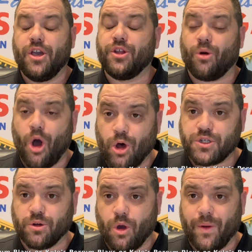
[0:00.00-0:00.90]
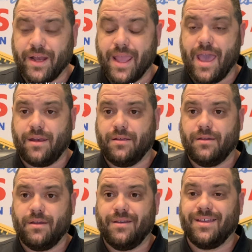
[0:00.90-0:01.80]
You're also going to get,
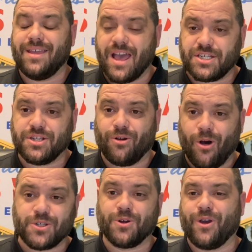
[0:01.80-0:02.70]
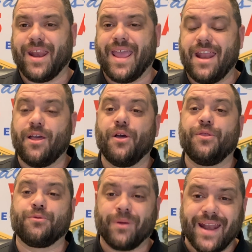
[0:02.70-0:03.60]
yes, you're also going to get
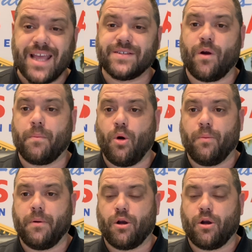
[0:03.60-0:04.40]
3 days of our bowl,